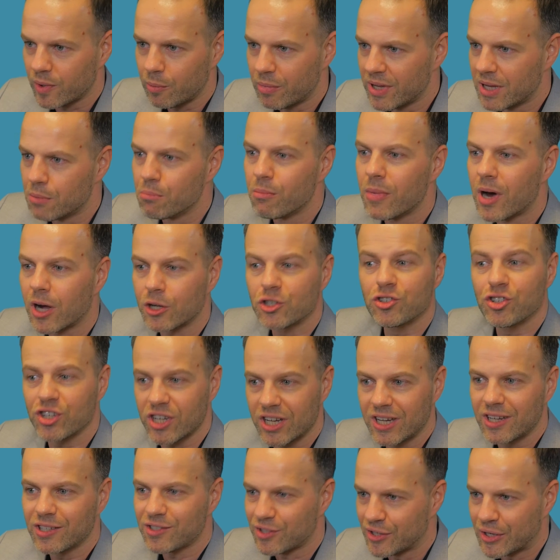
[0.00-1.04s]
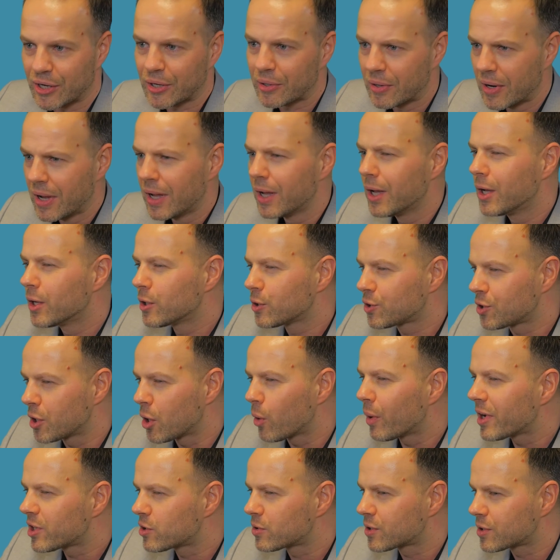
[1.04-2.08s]
will be much easier.
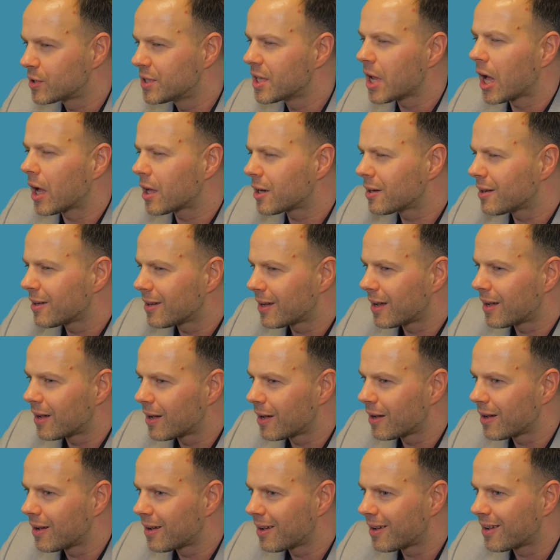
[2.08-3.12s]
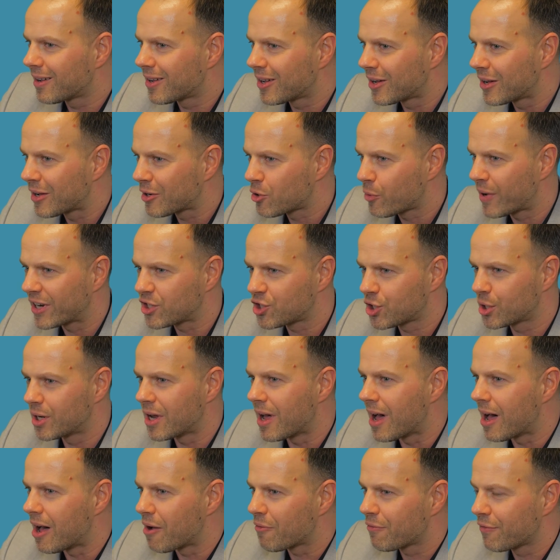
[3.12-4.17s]
So it's not a question
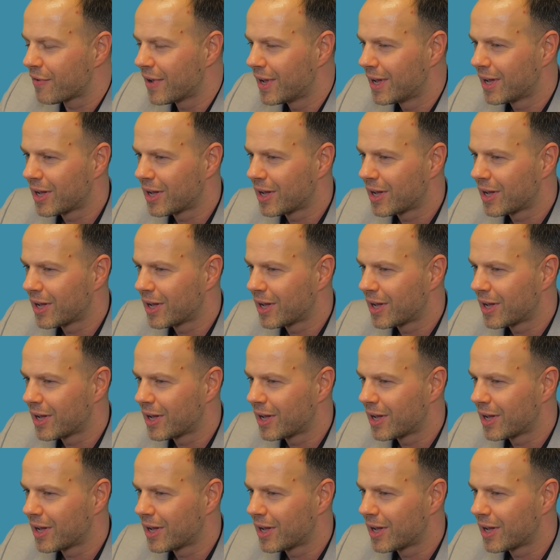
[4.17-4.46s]
of